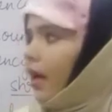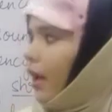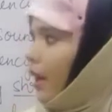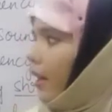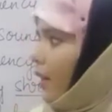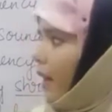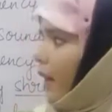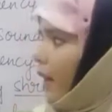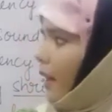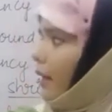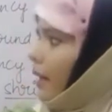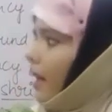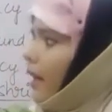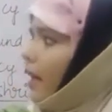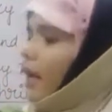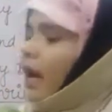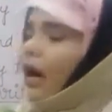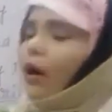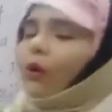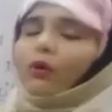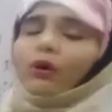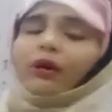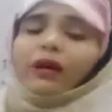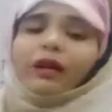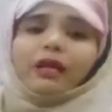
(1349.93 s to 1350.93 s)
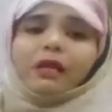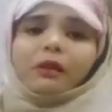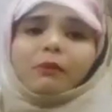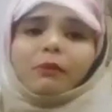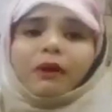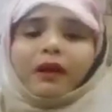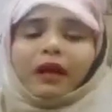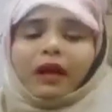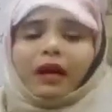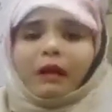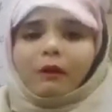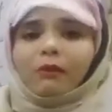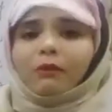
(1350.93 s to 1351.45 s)
then the loudness
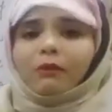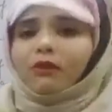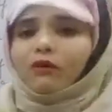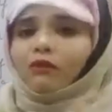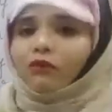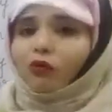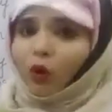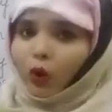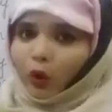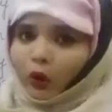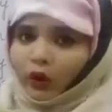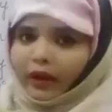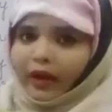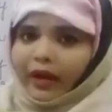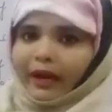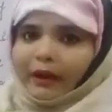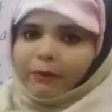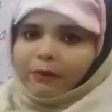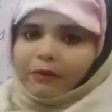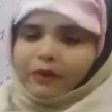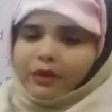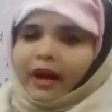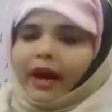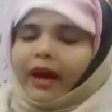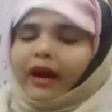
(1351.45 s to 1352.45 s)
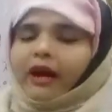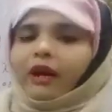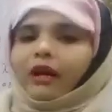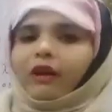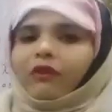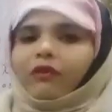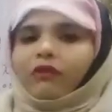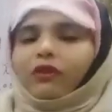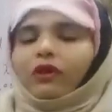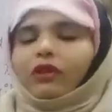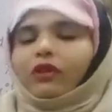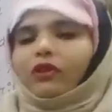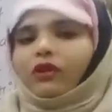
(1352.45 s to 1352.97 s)
becomes 4 times, and
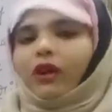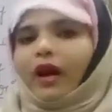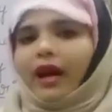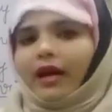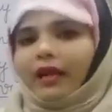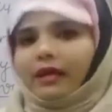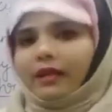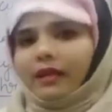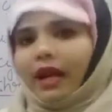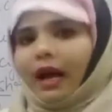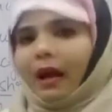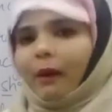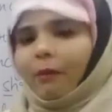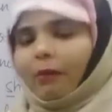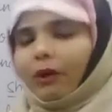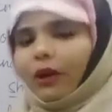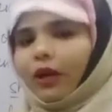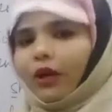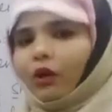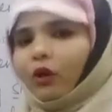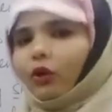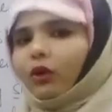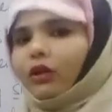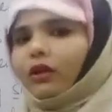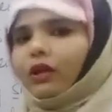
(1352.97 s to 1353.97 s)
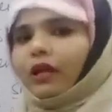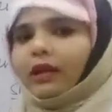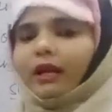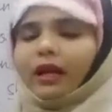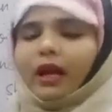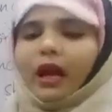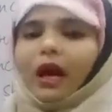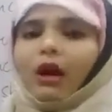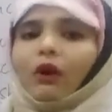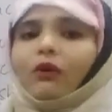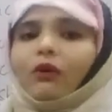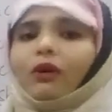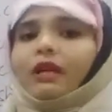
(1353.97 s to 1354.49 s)
if we thrice the amplitude, then the
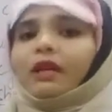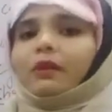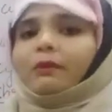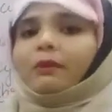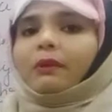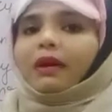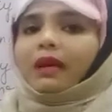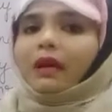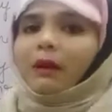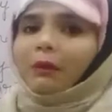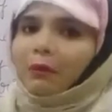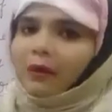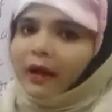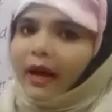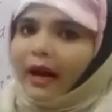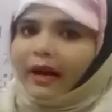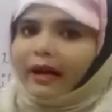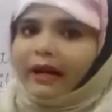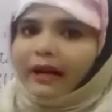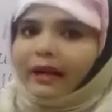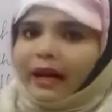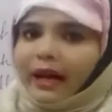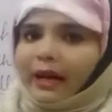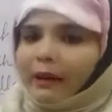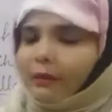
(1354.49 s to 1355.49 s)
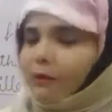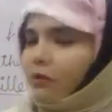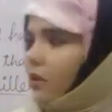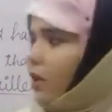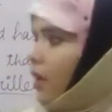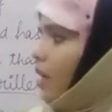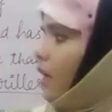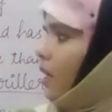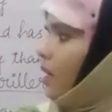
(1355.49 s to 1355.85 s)
loudness becomes 9 times.